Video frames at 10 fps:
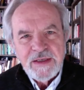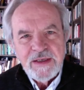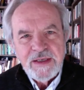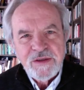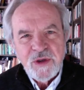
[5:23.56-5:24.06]

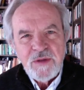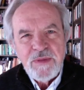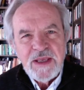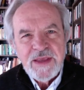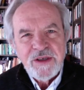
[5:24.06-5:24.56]
it could
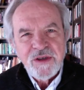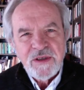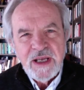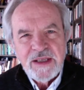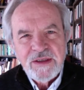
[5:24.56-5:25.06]
be that you're
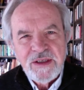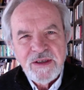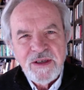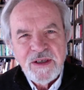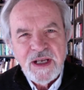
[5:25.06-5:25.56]
not
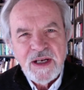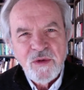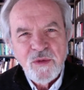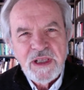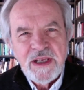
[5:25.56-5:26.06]

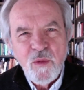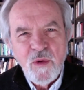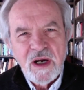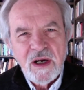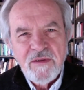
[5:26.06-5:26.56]
really
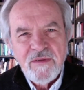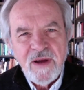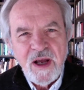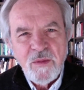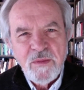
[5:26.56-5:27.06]
aware of
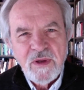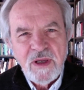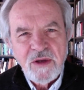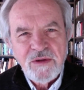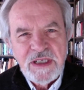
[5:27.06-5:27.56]

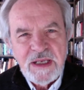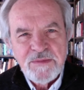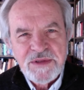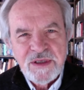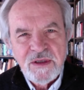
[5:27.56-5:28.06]
how deep
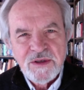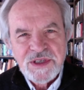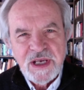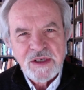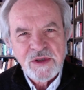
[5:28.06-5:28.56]
your
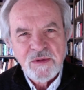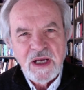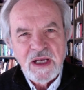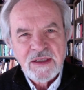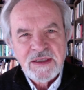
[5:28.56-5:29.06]

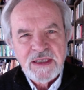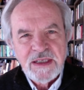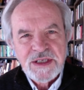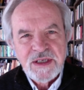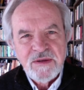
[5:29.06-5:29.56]
sexuality
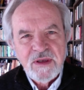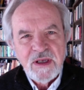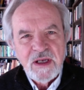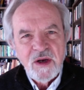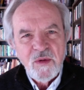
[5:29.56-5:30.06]
is and
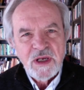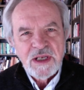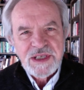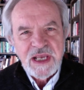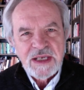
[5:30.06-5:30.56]
what
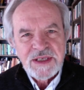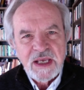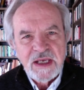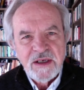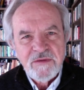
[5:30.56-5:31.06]
it's
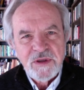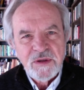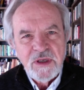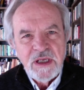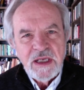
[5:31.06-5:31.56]
asking of
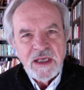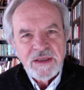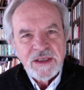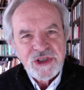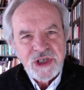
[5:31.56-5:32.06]
you, and
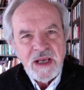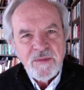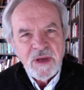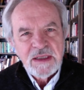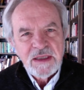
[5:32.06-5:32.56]
the shame
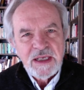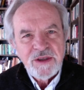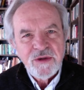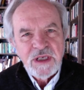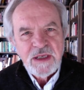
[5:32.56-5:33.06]
might lead
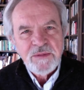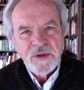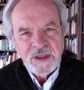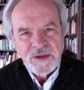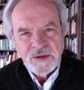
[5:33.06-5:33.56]
you deeper
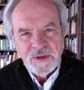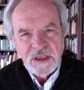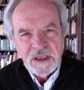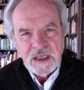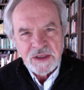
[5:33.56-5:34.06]
into it.
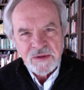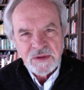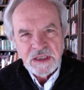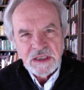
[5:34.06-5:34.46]
Actually,